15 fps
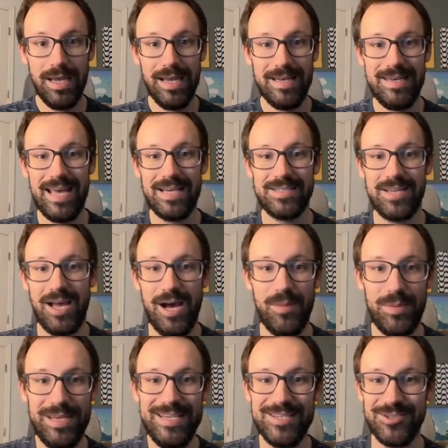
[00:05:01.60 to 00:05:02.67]
Next up
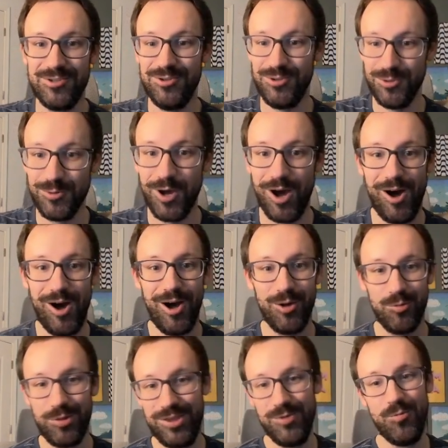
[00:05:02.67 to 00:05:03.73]
is Dugong
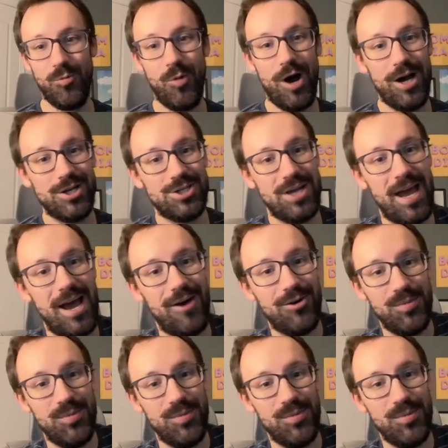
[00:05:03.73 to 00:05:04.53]
with the Wash Out